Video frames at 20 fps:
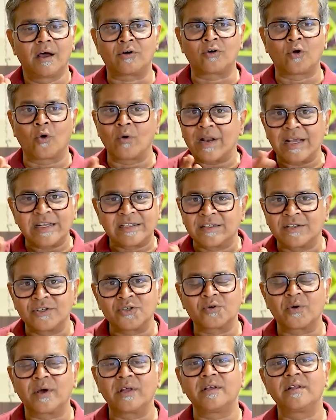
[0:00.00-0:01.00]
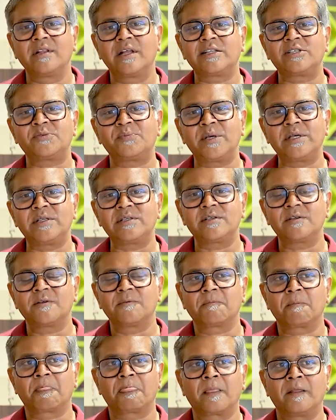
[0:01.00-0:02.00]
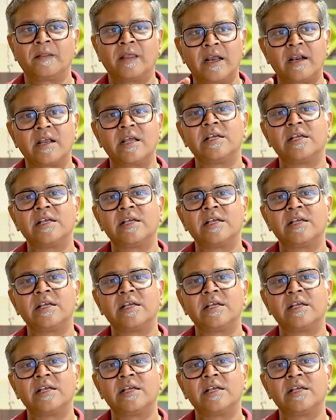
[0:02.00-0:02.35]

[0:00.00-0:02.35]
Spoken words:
don't exist together in that space, there